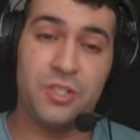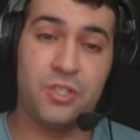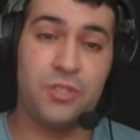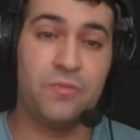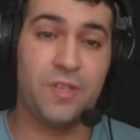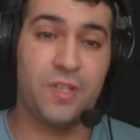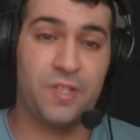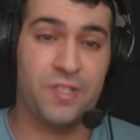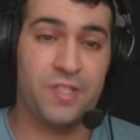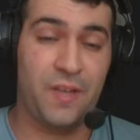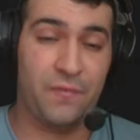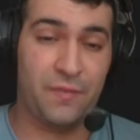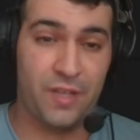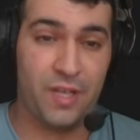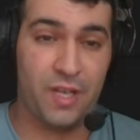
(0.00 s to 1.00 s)
this unit is
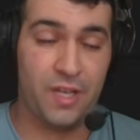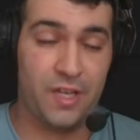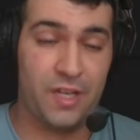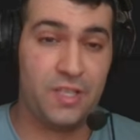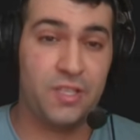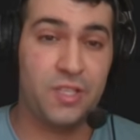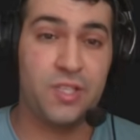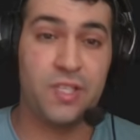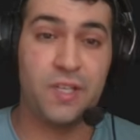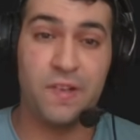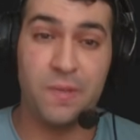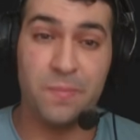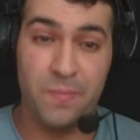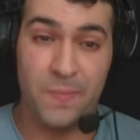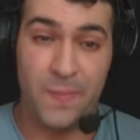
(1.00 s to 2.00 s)
definitely
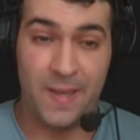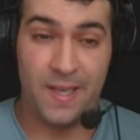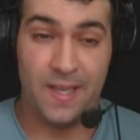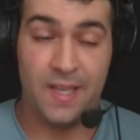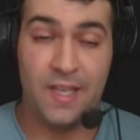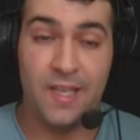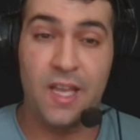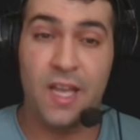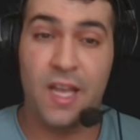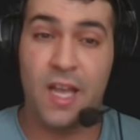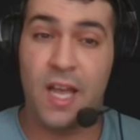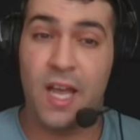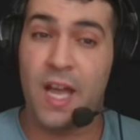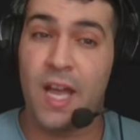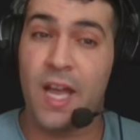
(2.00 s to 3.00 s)
unnecessary, but
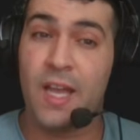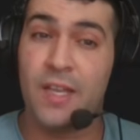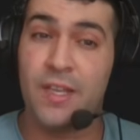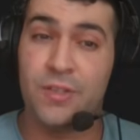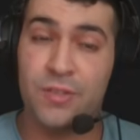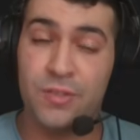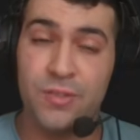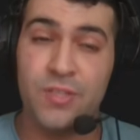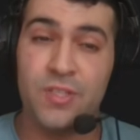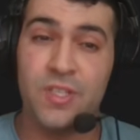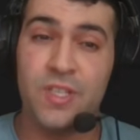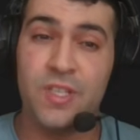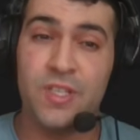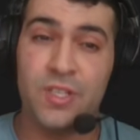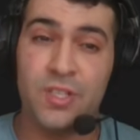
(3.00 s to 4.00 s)
I could
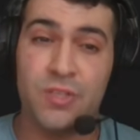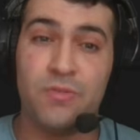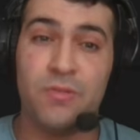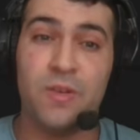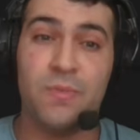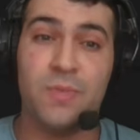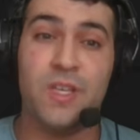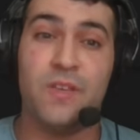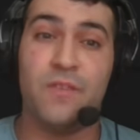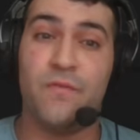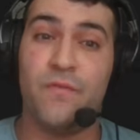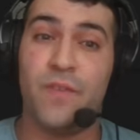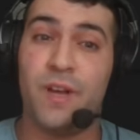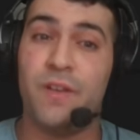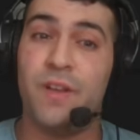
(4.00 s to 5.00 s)
see this unit being
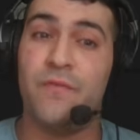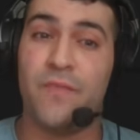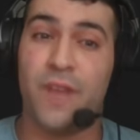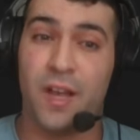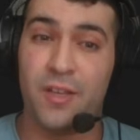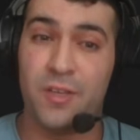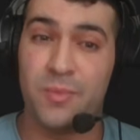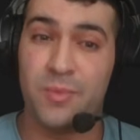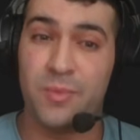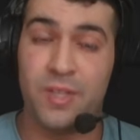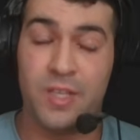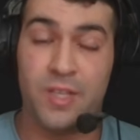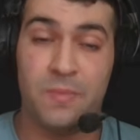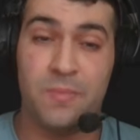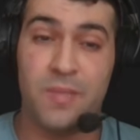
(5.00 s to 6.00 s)
very valuable
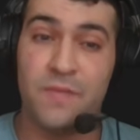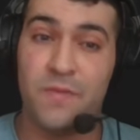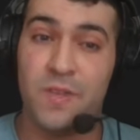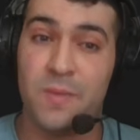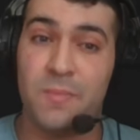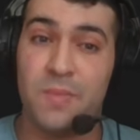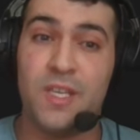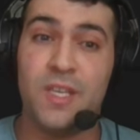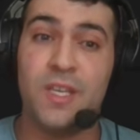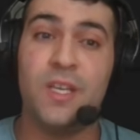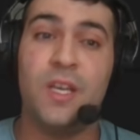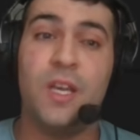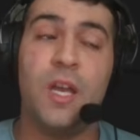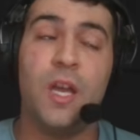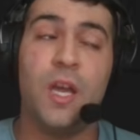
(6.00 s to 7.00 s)
in PvP,
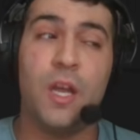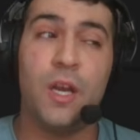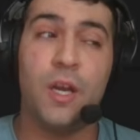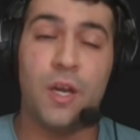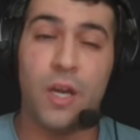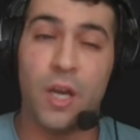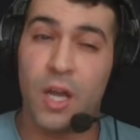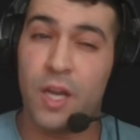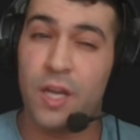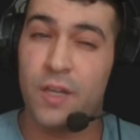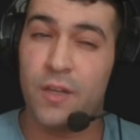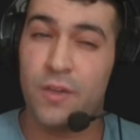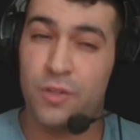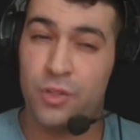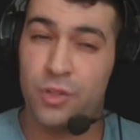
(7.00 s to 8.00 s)
not
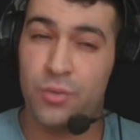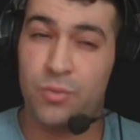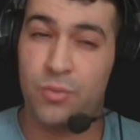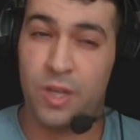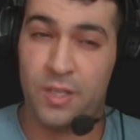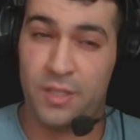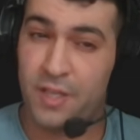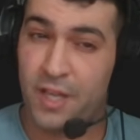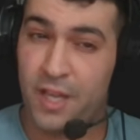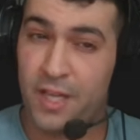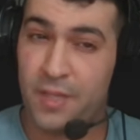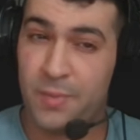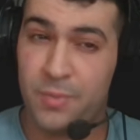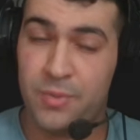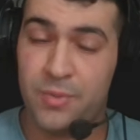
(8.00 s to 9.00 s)
to
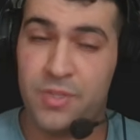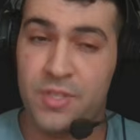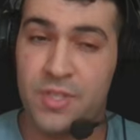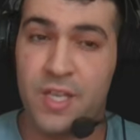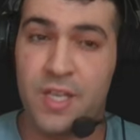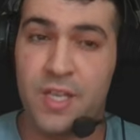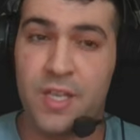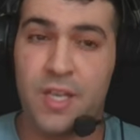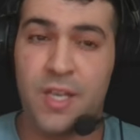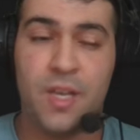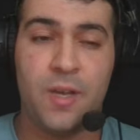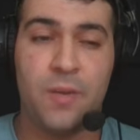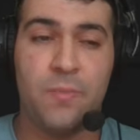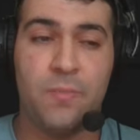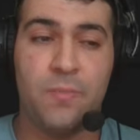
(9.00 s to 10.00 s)
attack per se,
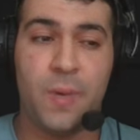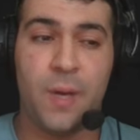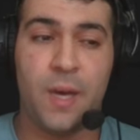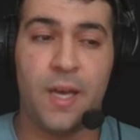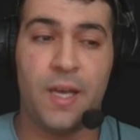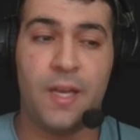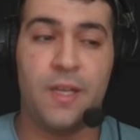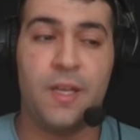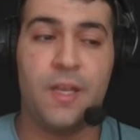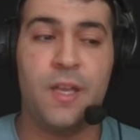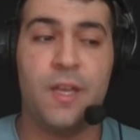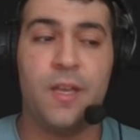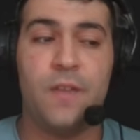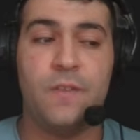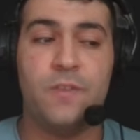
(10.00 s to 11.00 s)
but
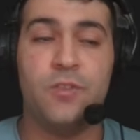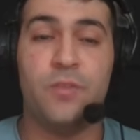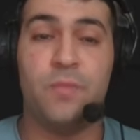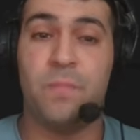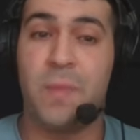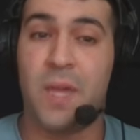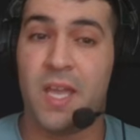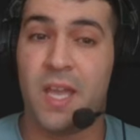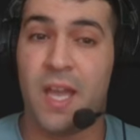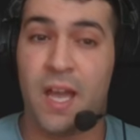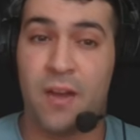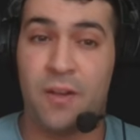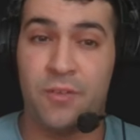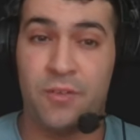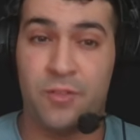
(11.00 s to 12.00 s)
to bait
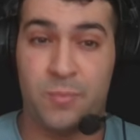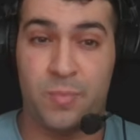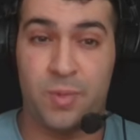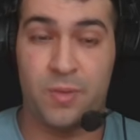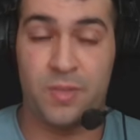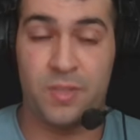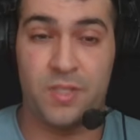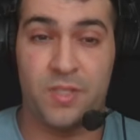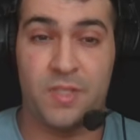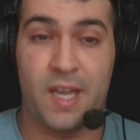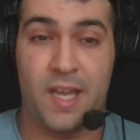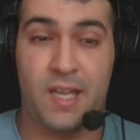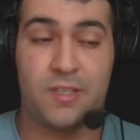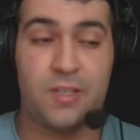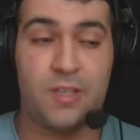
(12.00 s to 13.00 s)
out your opponent's
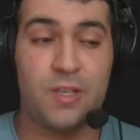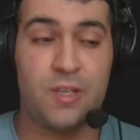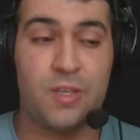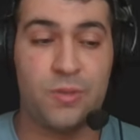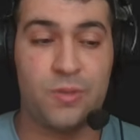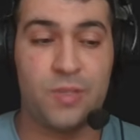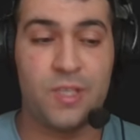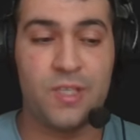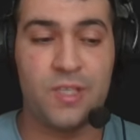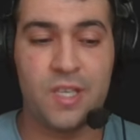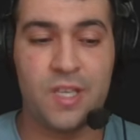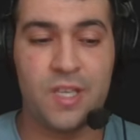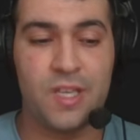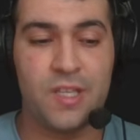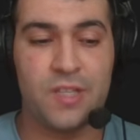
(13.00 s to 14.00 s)
attacks. So let's
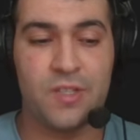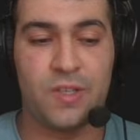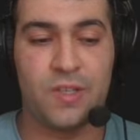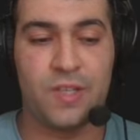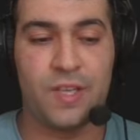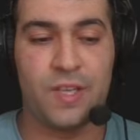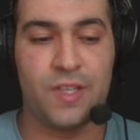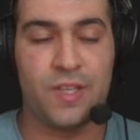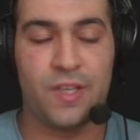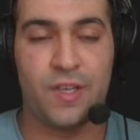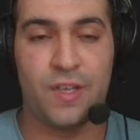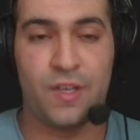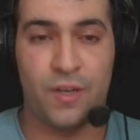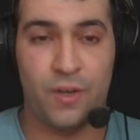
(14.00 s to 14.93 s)
say it's on like